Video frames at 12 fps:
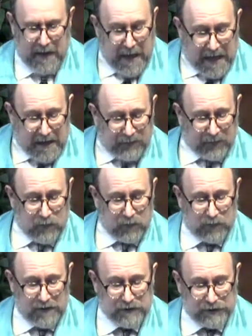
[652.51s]
even when
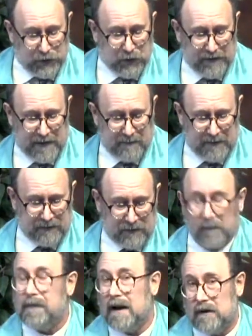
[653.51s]
we assured them that their
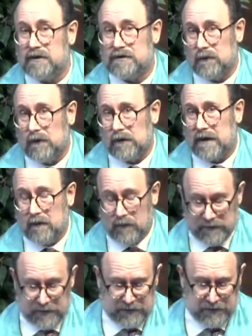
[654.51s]
parents were okay
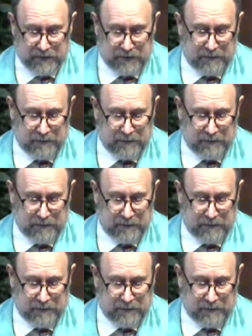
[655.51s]
with it too.